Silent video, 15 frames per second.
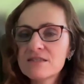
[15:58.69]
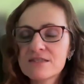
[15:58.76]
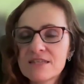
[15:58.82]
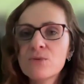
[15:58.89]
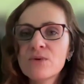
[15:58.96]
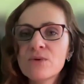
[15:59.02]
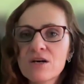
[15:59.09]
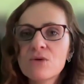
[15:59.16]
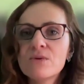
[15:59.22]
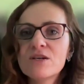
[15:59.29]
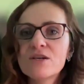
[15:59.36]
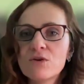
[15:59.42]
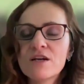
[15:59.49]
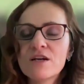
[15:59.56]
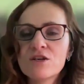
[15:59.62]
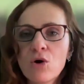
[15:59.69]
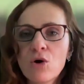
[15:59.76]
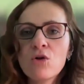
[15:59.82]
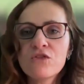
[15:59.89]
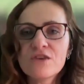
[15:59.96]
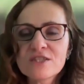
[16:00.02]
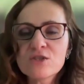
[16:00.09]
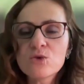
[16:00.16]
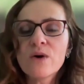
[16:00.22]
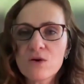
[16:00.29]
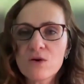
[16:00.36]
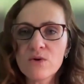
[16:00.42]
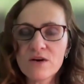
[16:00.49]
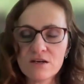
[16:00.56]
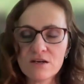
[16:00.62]
Today we are going to learn all the
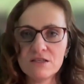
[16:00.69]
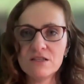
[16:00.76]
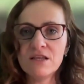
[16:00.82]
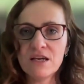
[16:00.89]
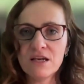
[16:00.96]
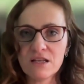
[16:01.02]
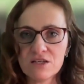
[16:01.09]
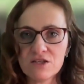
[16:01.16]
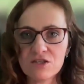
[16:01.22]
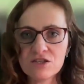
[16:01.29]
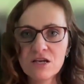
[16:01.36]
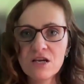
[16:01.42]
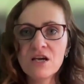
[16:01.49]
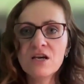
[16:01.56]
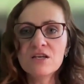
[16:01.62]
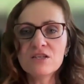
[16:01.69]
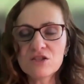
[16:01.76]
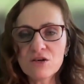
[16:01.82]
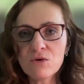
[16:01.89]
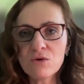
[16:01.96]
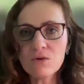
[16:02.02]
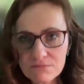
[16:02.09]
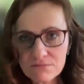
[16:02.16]
swear words in English. So